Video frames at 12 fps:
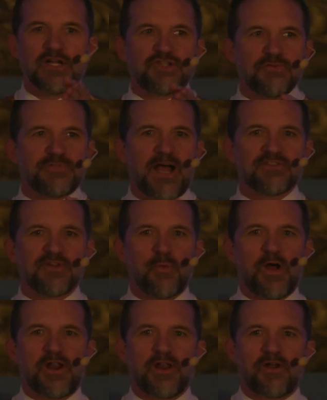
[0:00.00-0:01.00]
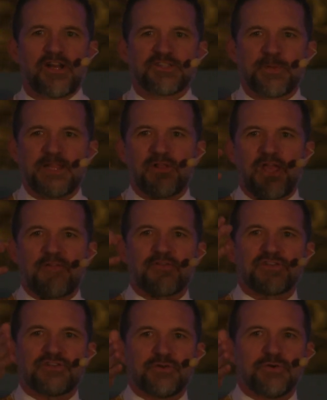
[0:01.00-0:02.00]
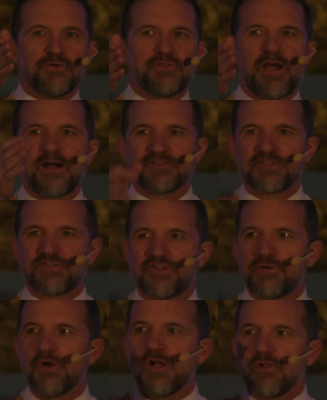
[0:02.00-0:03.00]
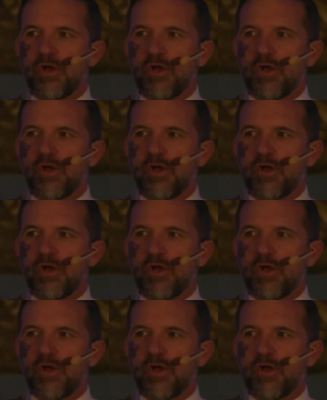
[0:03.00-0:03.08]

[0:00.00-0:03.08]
$2,100 is bid, looking for 2,002.